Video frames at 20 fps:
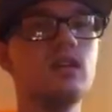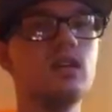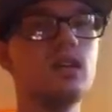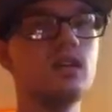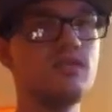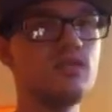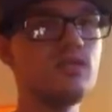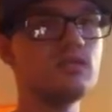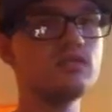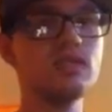
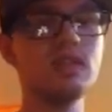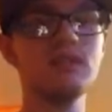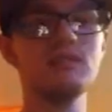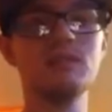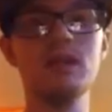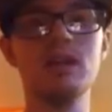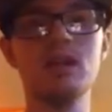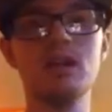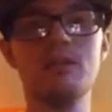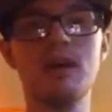If you've seen
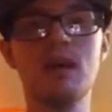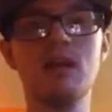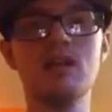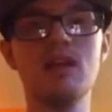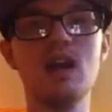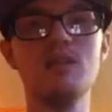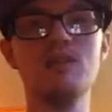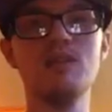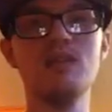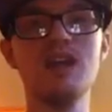Mick in a pirate
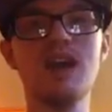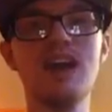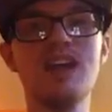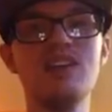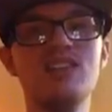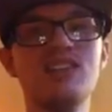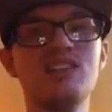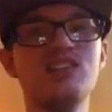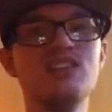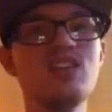outfit, I
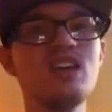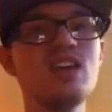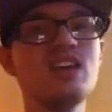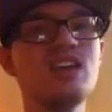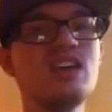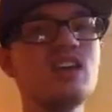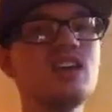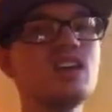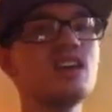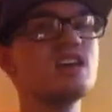think
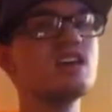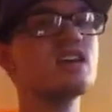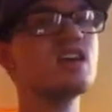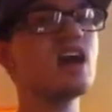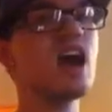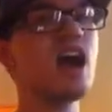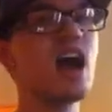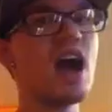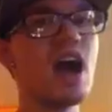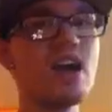he
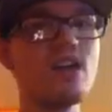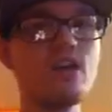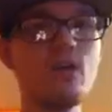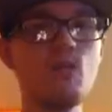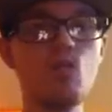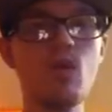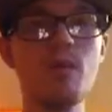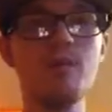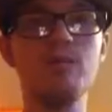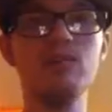kind
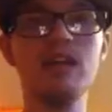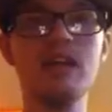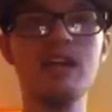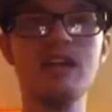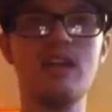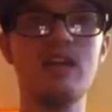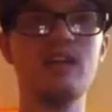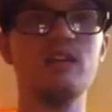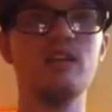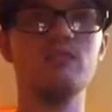of would
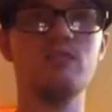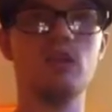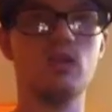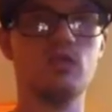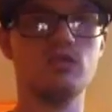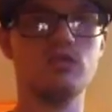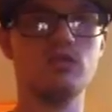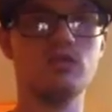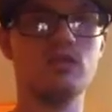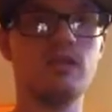blend in the
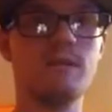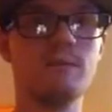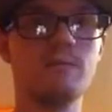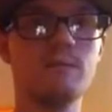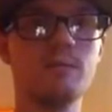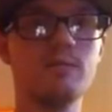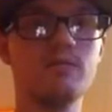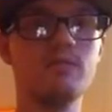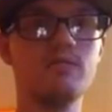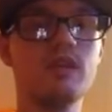most,
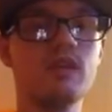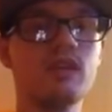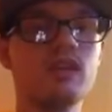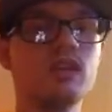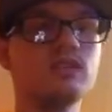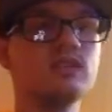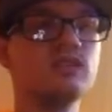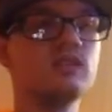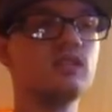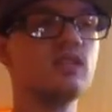
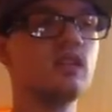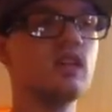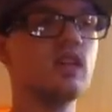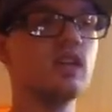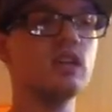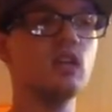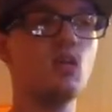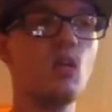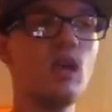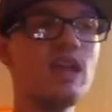because
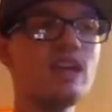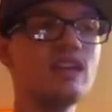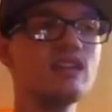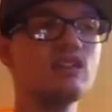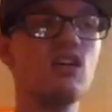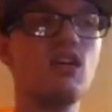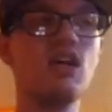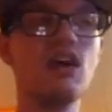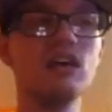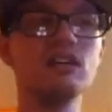the way he
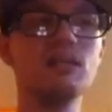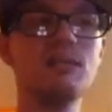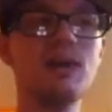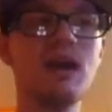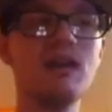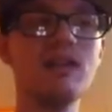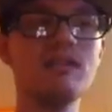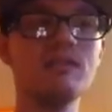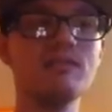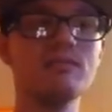talks
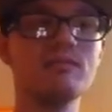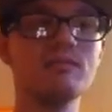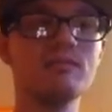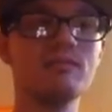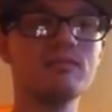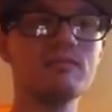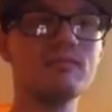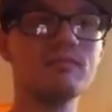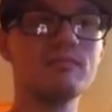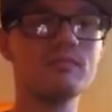about it,
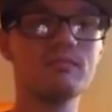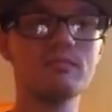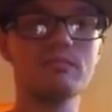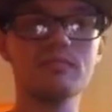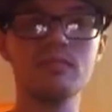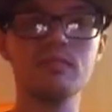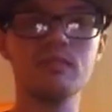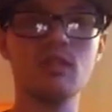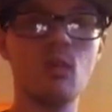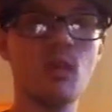
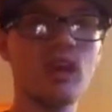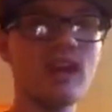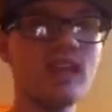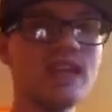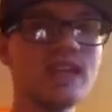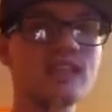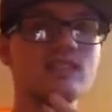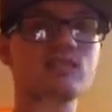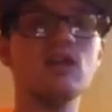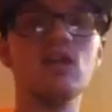and
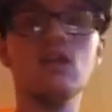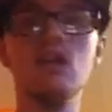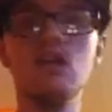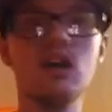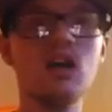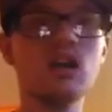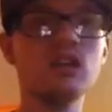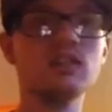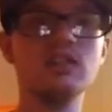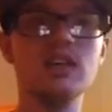
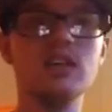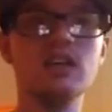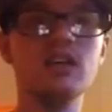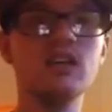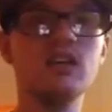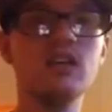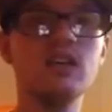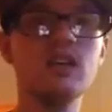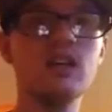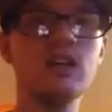
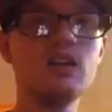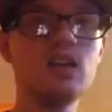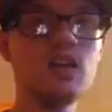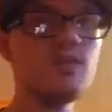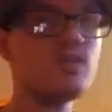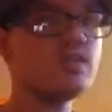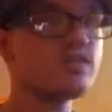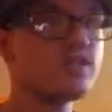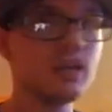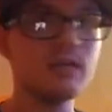if
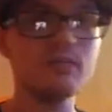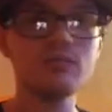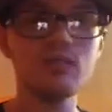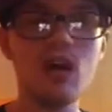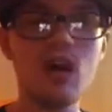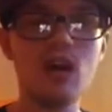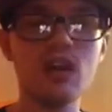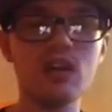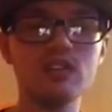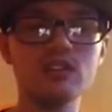you see him
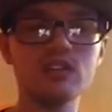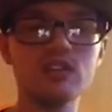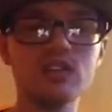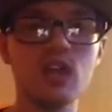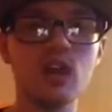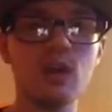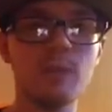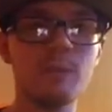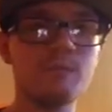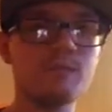talk on the
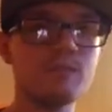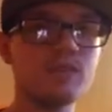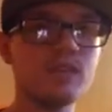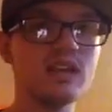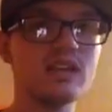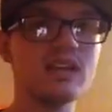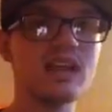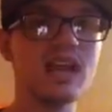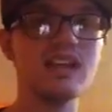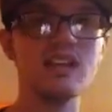show,
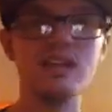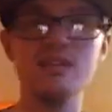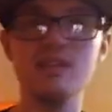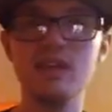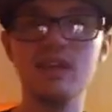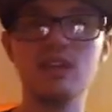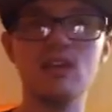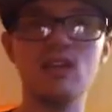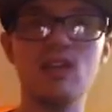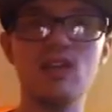it kind of
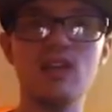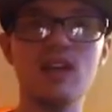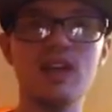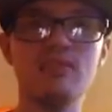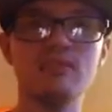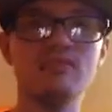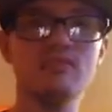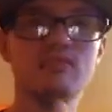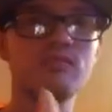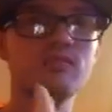like and all
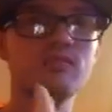that.